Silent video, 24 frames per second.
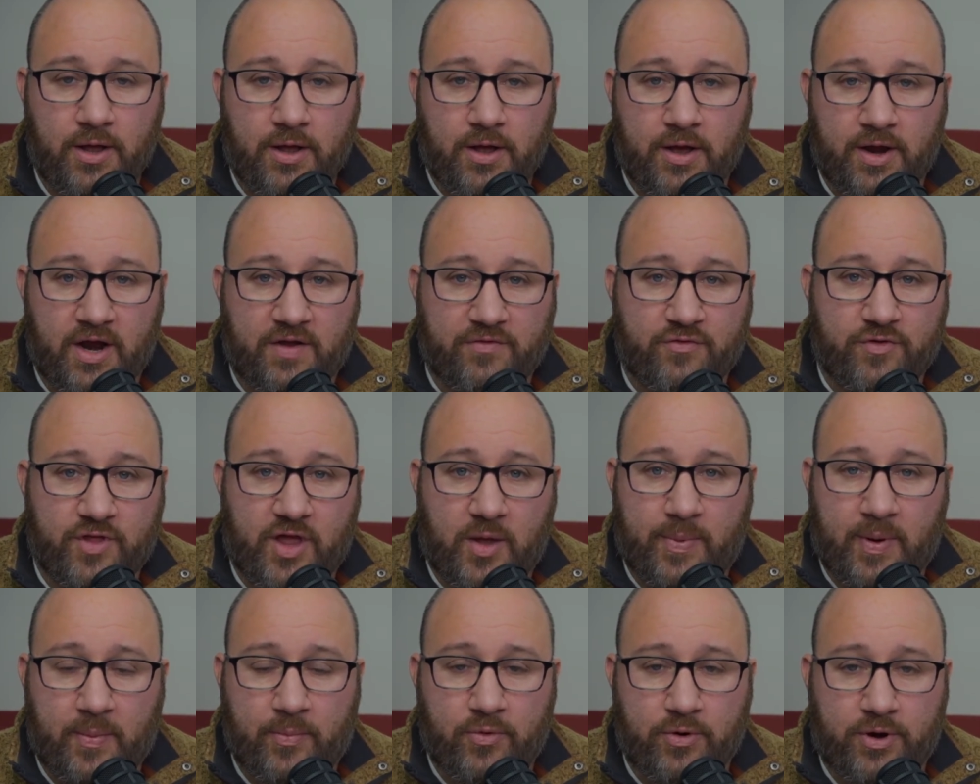And after that,
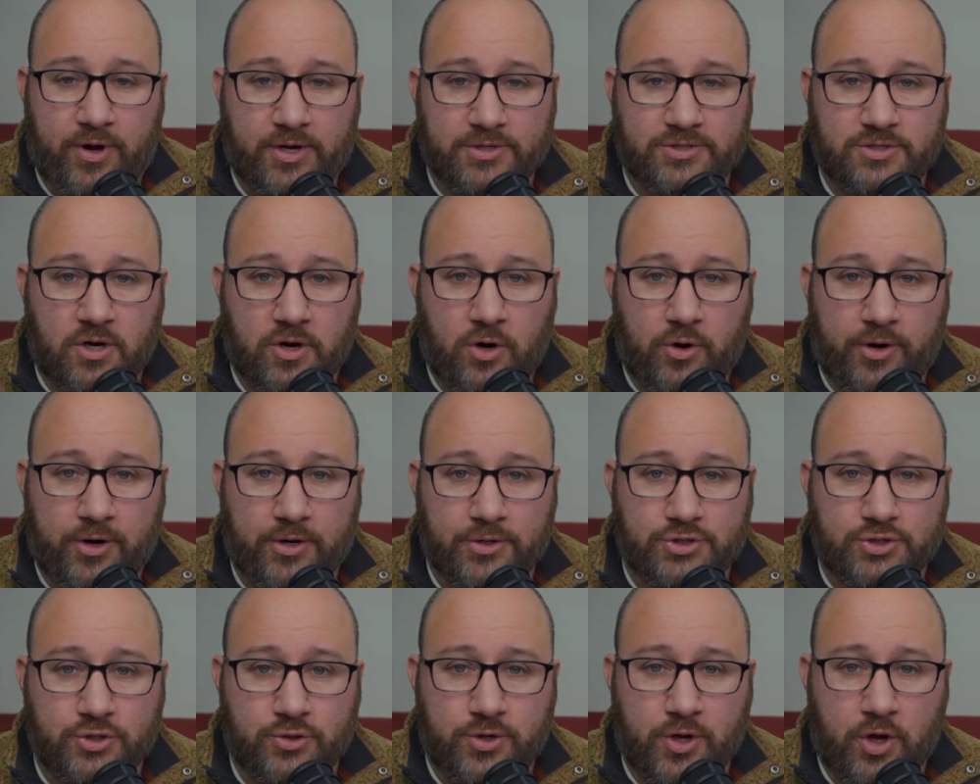people are going to start going to
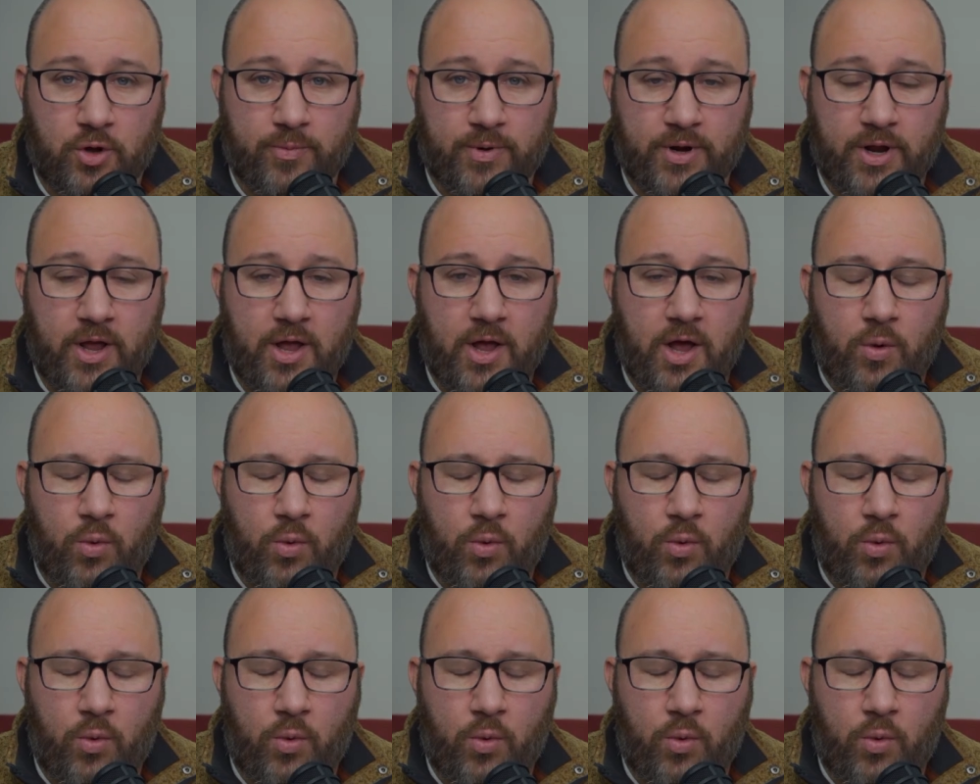Juneau. But